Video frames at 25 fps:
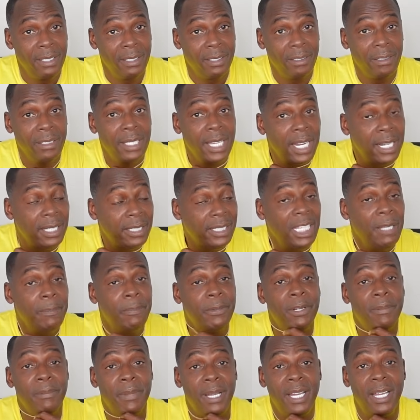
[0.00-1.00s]
You got to keep
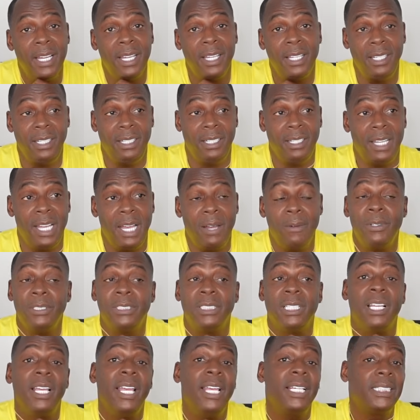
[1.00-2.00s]
in mind, I was
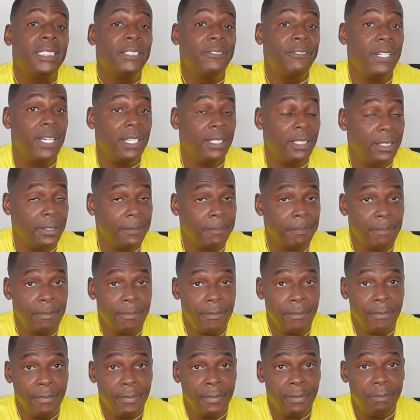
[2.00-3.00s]
an ex-felon.
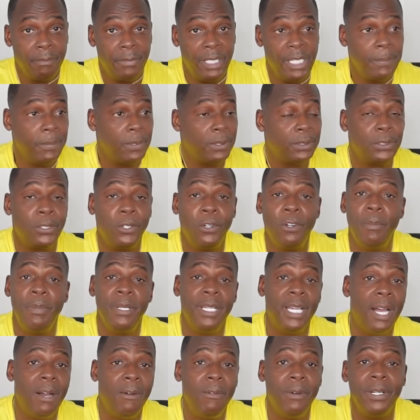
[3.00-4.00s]
People told me
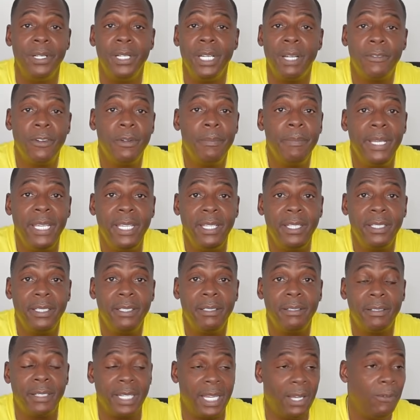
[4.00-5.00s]
I would never make
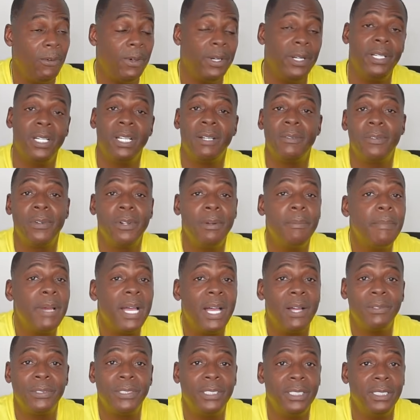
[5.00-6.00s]
it. I would never
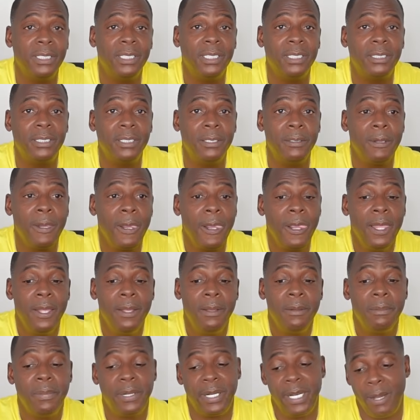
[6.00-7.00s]
amount to nothing.
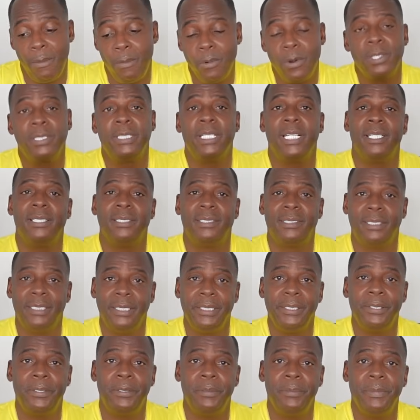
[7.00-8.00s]
But I work at a
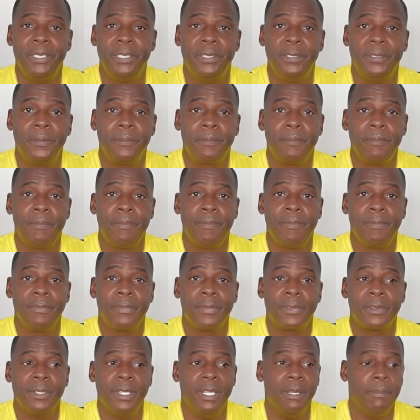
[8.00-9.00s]
steel mill
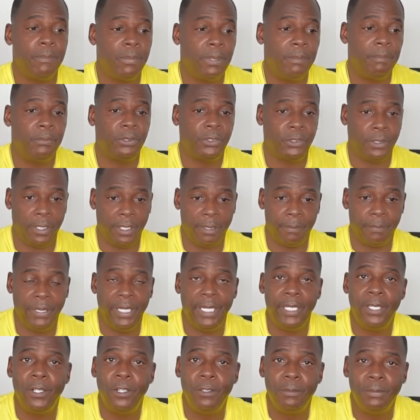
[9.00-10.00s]
and started
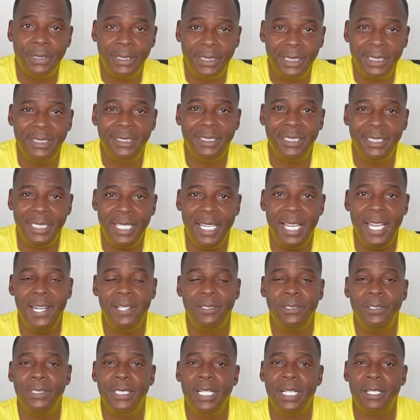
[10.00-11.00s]
bringing home six to nine
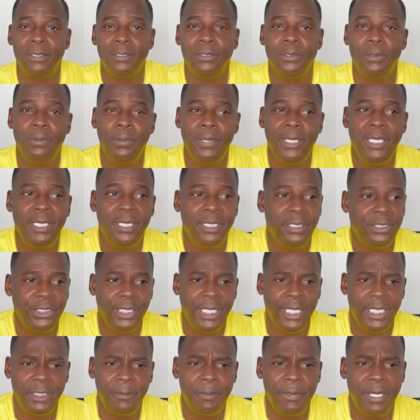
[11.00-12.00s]
hundred dollars a week. It
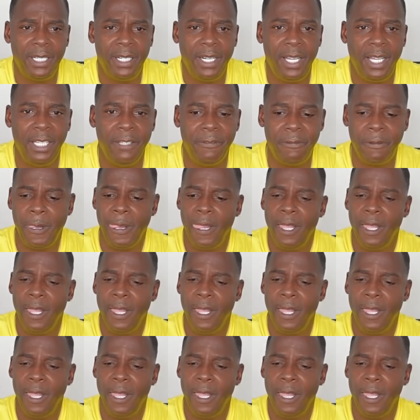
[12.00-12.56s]
changed my life.